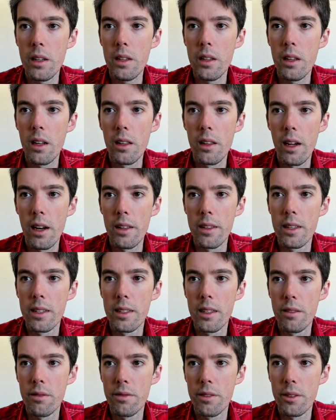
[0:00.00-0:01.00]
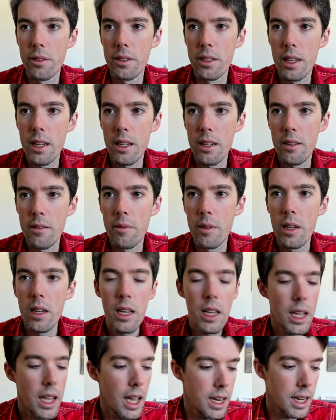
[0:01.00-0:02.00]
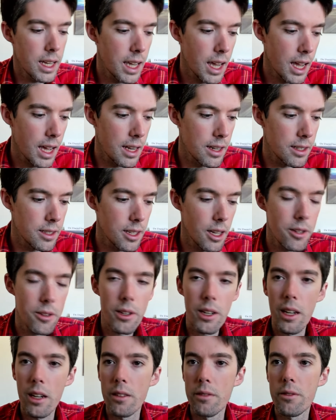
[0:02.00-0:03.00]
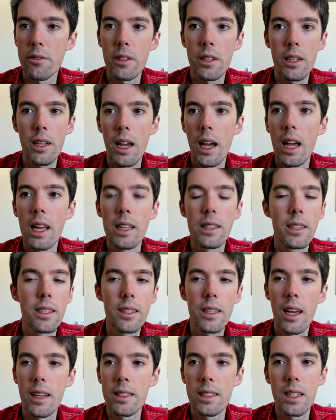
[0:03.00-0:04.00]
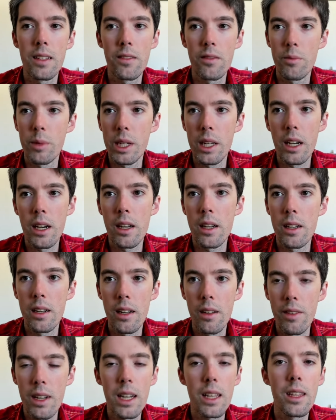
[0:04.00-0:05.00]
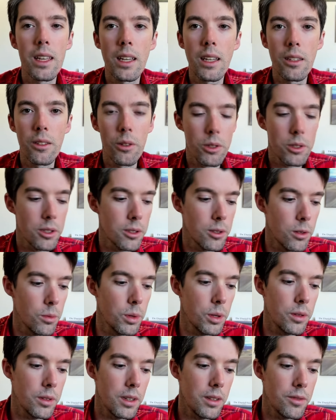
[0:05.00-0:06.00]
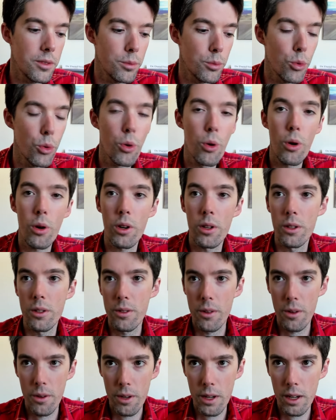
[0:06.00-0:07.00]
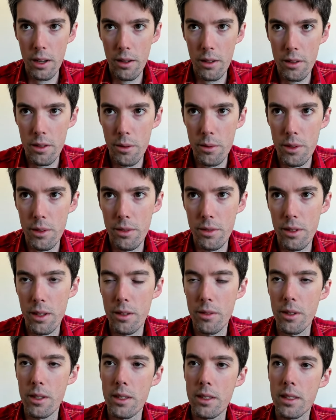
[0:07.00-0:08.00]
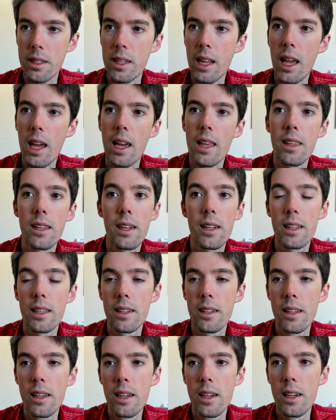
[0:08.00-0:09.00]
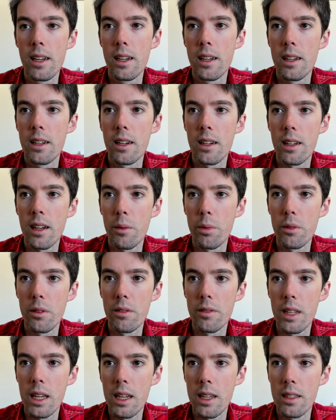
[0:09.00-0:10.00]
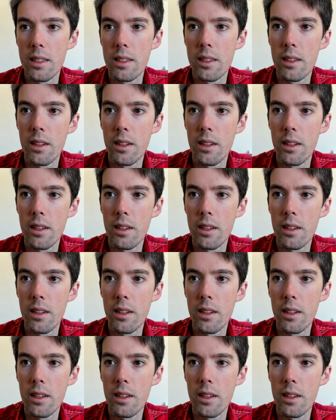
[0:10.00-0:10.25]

a lot of this that fills in. And again, Southern California just hasn't even begun, and if anything, it looks a little bit even more concerning in terms of flood risk today than it did a couple of days